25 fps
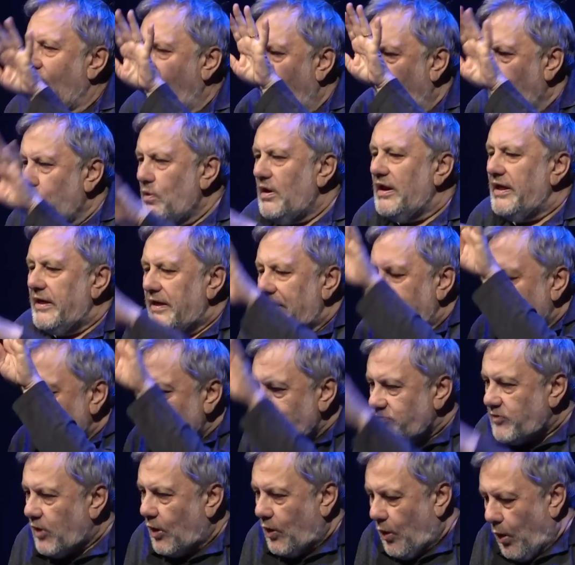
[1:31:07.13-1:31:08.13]

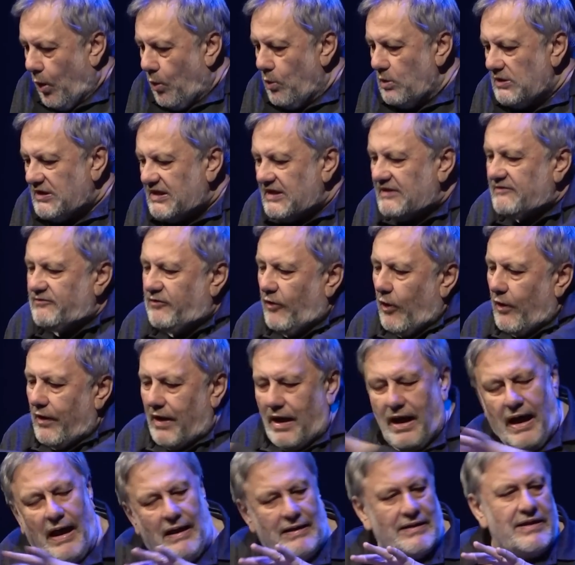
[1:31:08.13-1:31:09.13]
only holds
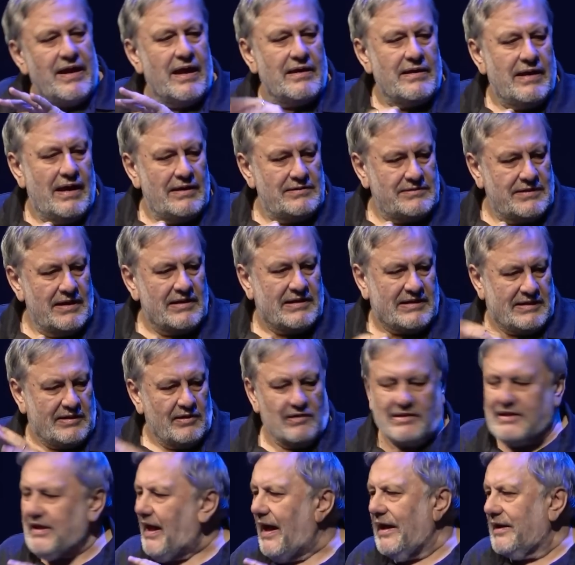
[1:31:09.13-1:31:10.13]
for alienated
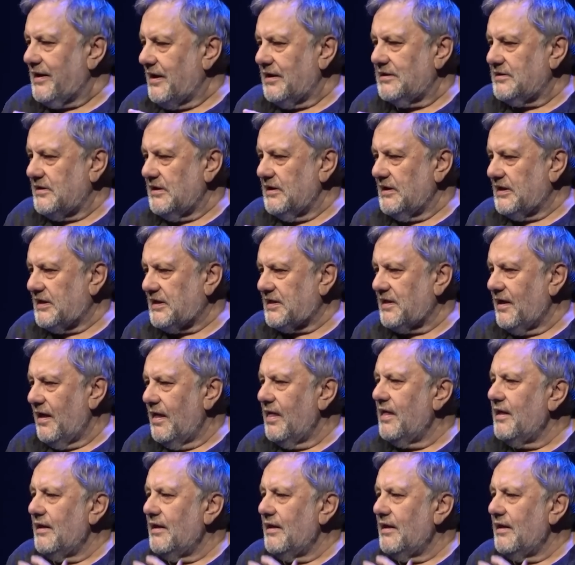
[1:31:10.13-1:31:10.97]
societies.